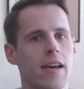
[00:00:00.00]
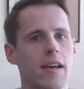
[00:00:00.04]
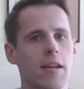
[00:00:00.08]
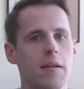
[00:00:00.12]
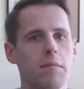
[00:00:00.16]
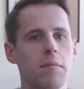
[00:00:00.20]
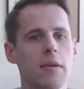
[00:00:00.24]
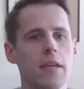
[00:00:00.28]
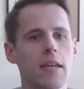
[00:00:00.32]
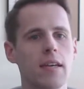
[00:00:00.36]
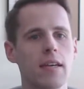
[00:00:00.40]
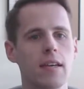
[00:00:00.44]

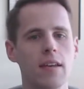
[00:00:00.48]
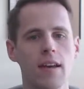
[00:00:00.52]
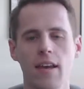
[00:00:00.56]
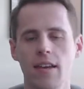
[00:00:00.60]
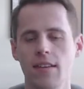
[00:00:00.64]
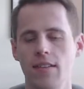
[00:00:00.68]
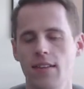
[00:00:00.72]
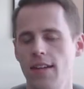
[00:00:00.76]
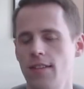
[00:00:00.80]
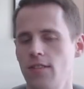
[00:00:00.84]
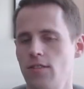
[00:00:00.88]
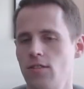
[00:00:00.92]
And B,
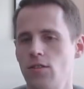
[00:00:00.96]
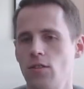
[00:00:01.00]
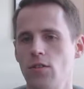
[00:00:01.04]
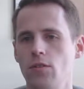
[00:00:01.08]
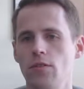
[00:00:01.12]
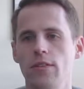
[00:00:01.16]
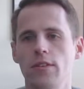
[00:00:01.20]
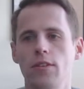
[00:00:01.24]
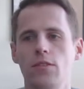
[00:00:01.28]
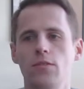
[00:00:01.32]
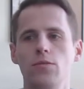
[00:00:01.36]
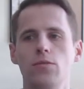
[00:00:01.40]
hey, that's
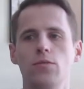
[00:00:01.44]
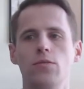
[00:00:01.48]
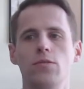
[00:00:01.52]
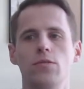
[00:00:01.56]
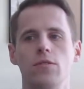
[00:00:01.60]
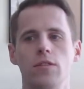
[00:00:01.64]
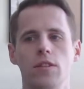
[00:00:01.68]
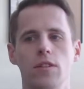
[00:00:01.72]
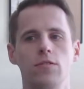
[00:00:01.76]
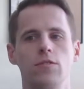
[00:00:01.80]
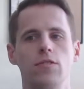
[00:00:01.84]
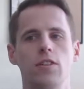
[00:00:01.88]
totally
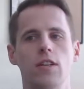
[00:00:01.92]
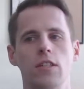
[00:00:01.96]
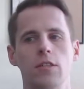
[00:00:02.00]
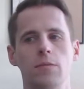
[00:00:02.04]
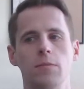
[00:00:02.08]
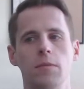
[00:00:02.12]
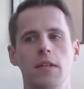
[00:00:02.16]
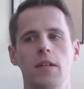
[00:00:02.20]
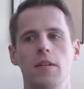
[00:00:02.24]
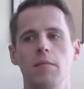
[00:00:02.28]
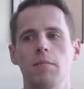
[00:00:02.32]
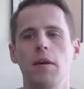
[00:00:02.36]
cool, no
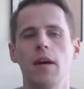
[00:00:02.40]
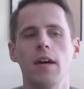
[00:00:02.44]
judgment.